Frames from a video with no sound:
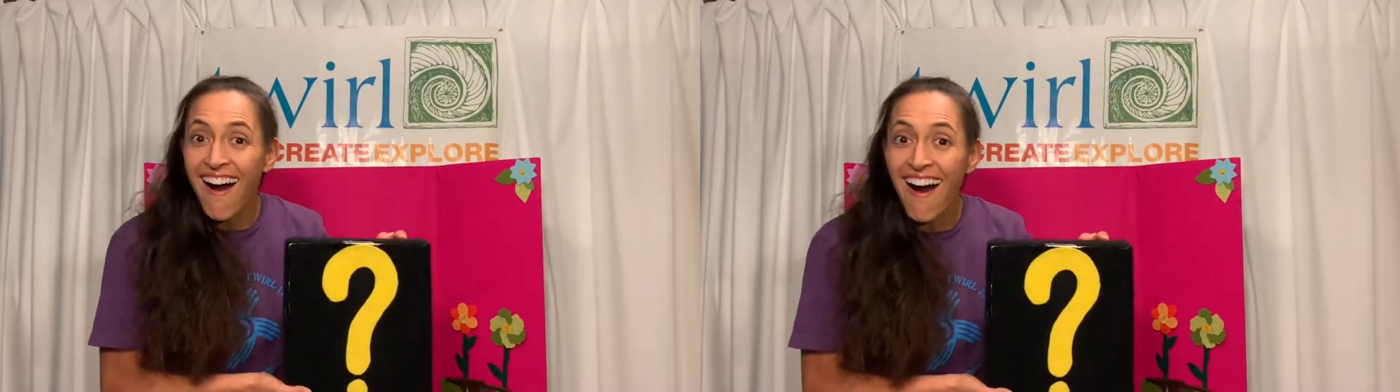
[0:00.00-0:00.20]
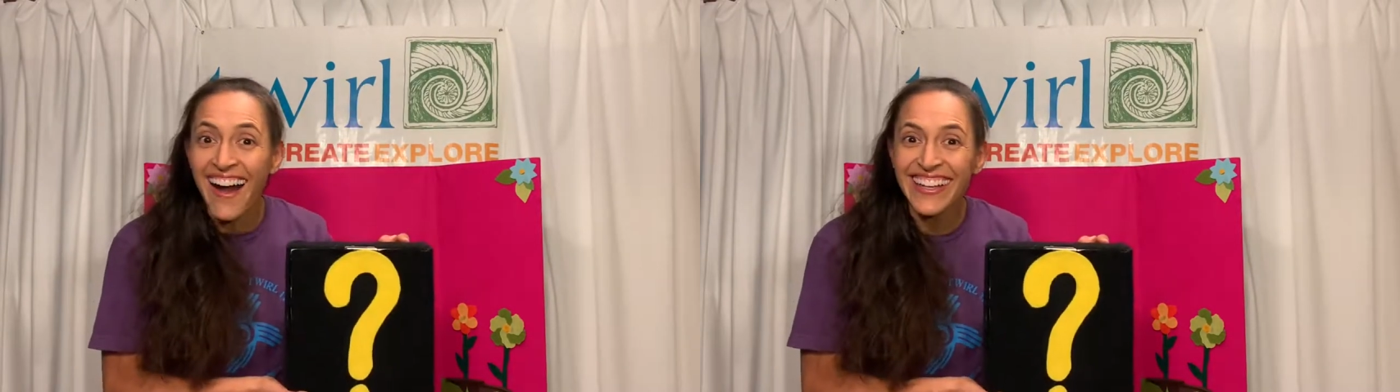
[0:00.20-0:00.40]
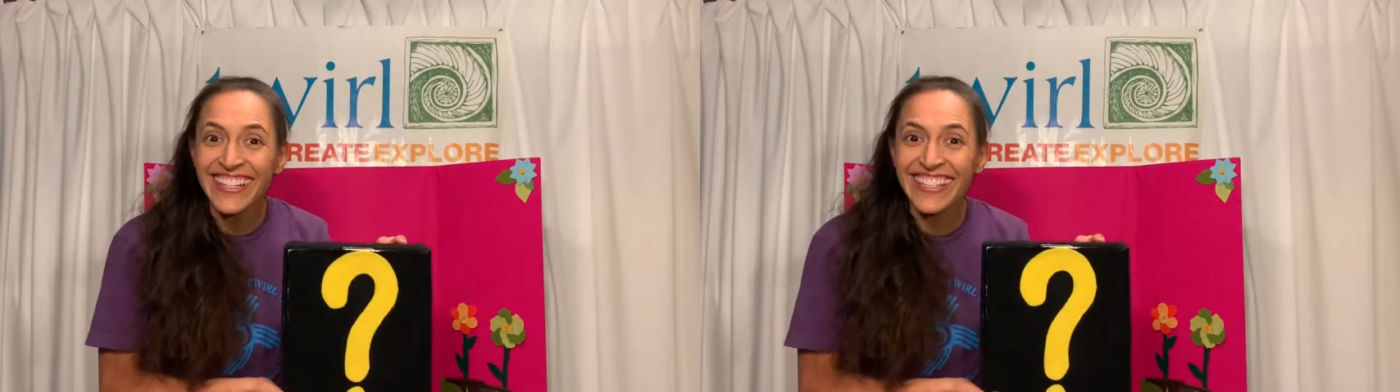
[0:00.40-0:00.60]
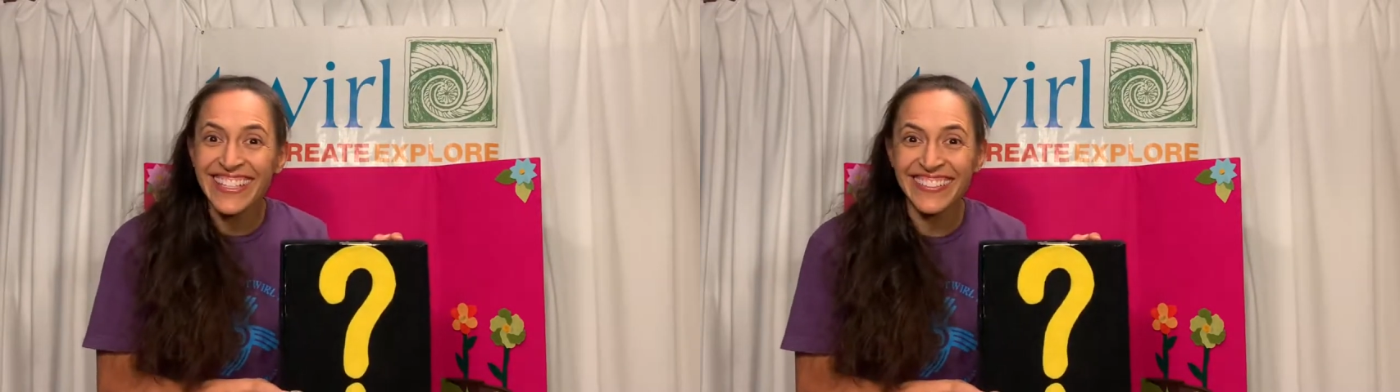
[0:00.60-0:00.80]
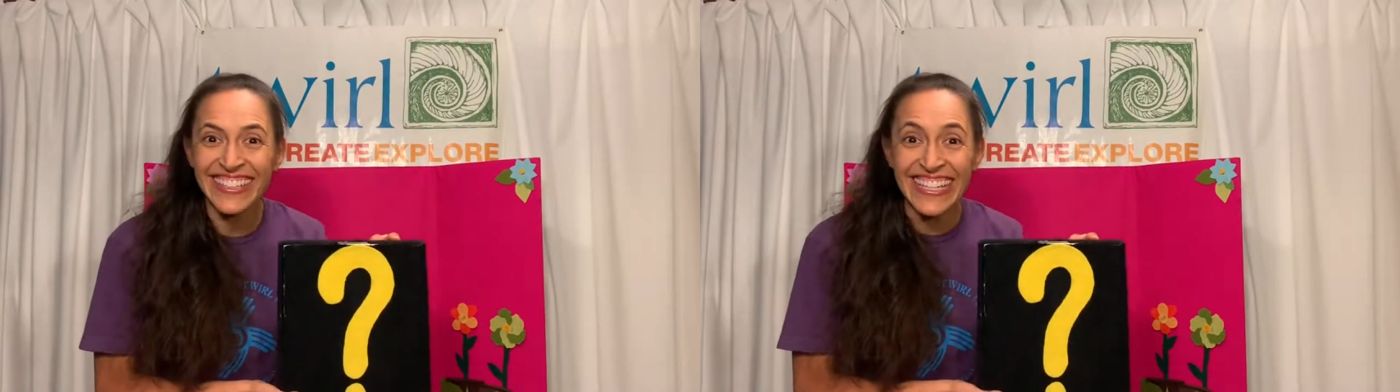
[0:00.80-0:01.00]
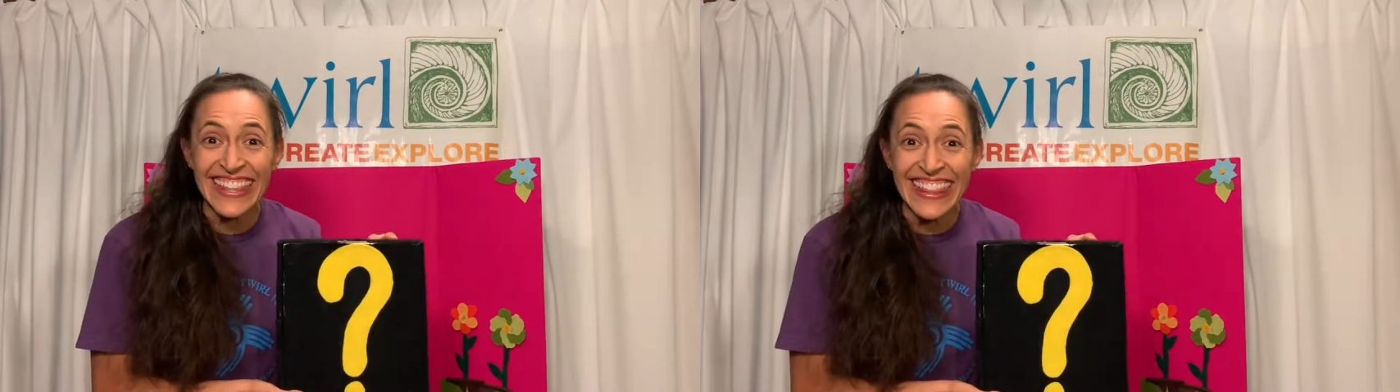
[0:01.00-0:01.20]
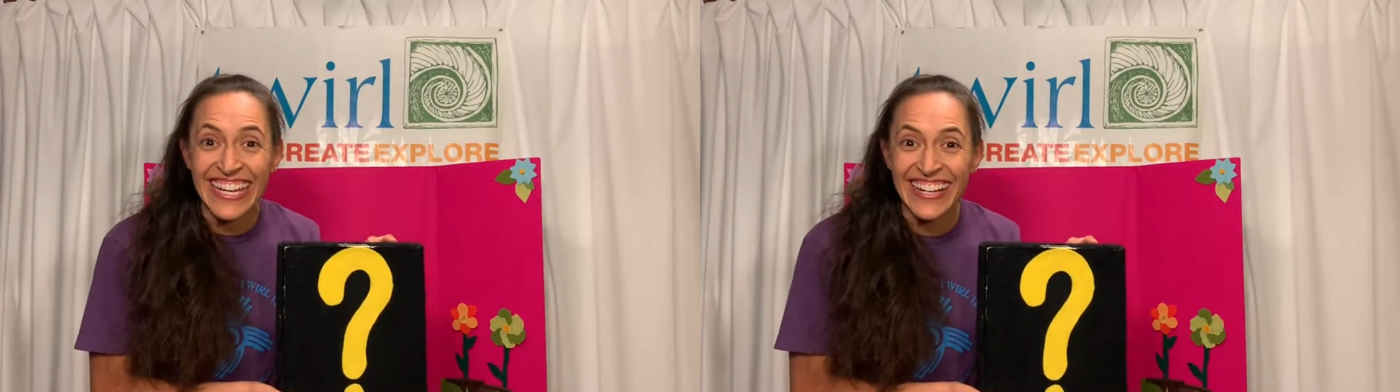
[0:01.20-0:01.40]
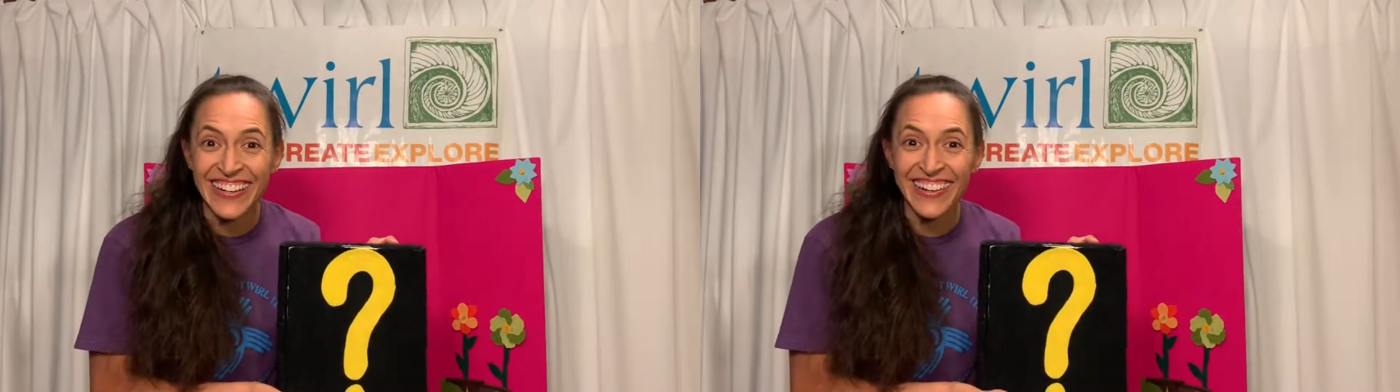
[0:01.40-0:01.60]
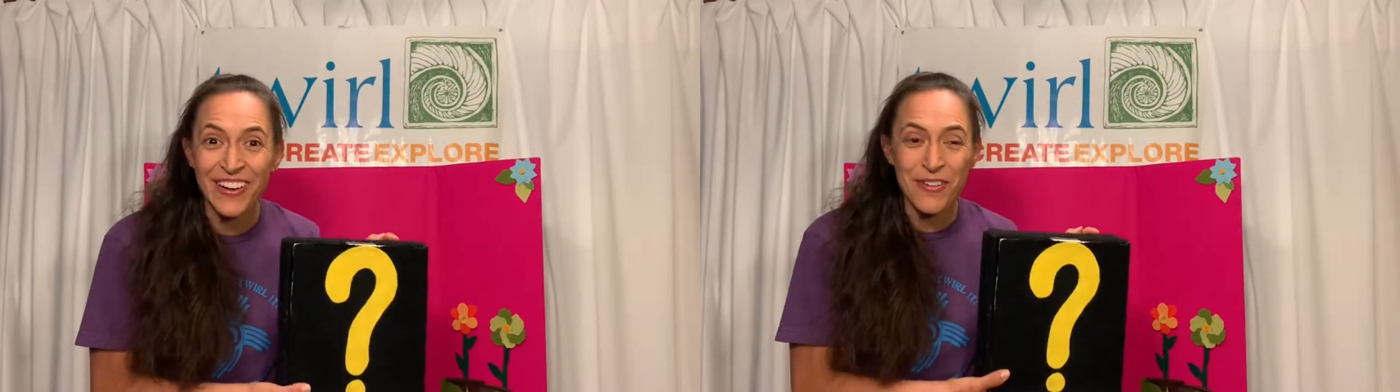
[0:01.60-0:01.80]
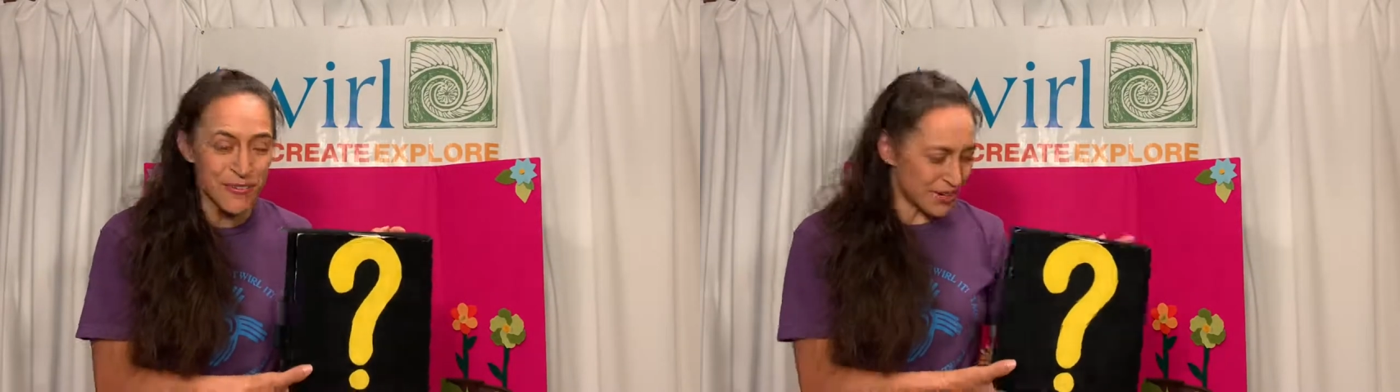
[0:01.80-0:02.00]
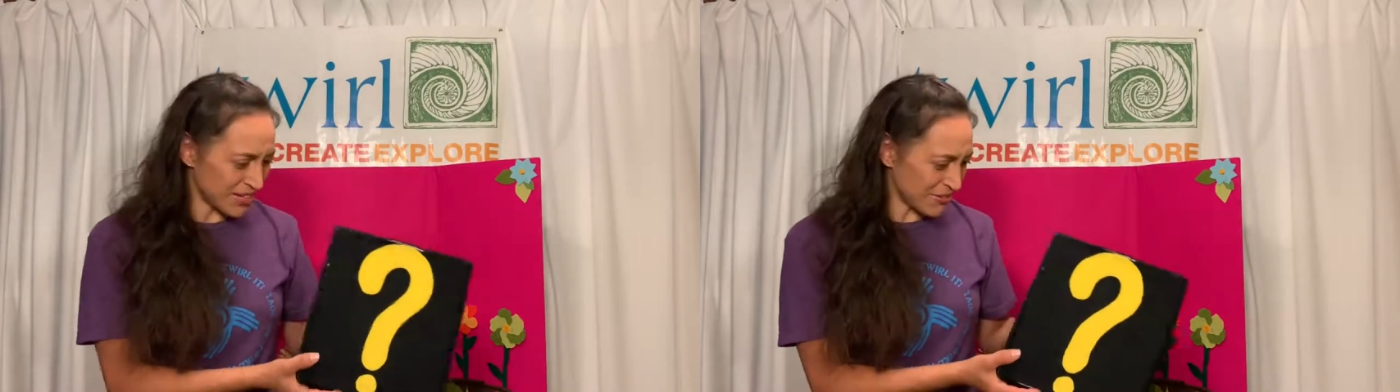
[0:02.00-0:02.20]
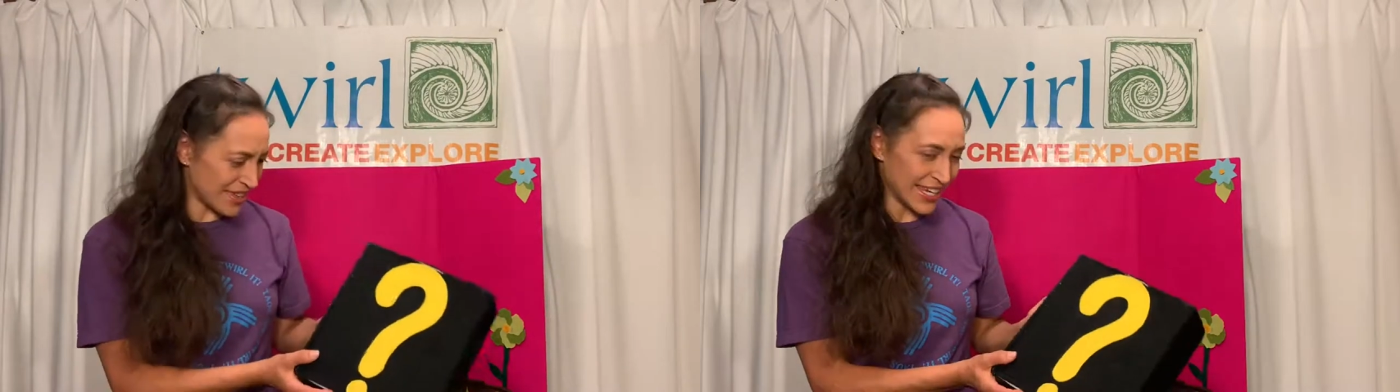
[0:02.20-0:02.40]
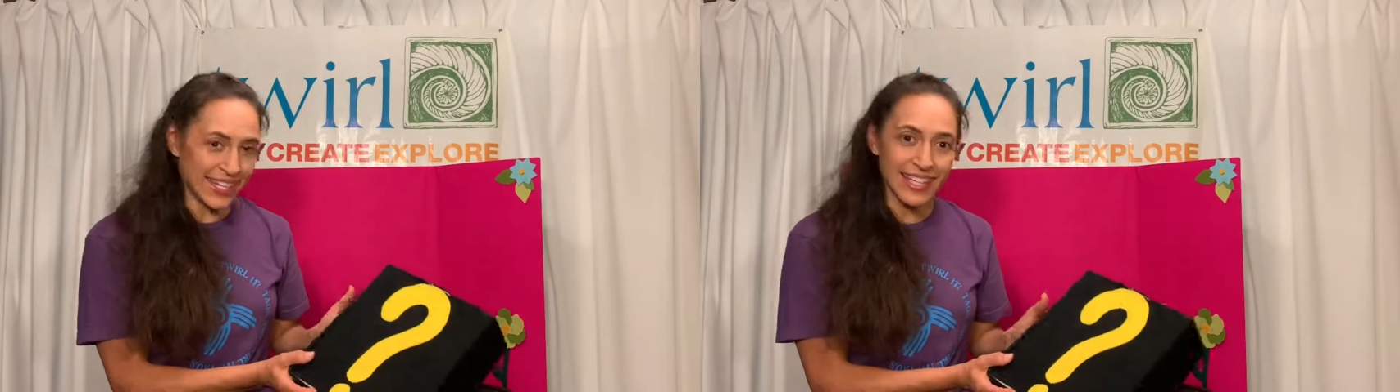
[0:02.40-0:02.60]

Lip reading: I can hear it in there. What do you think it